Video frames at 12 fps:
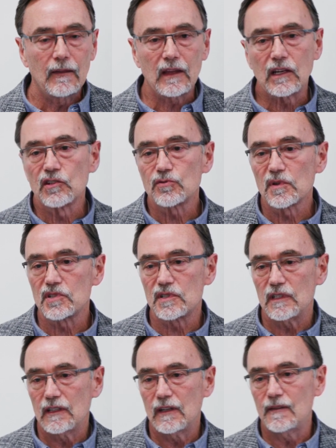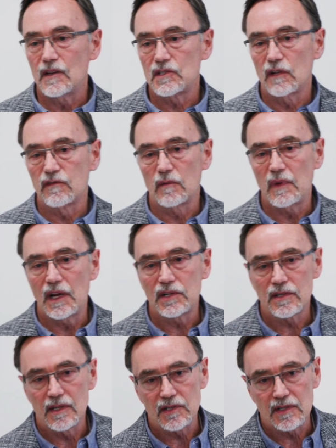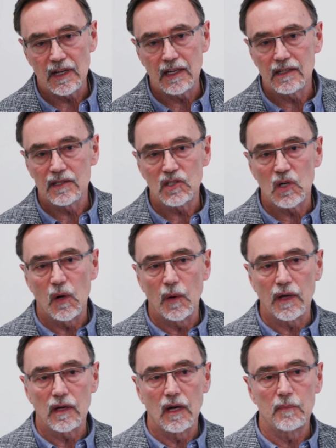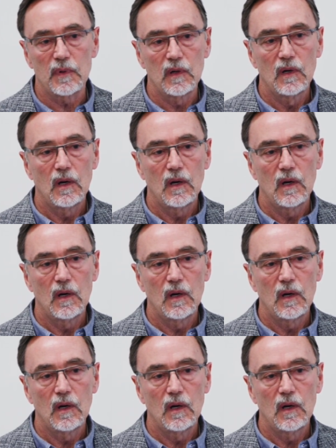The interest in this information, this data, is going up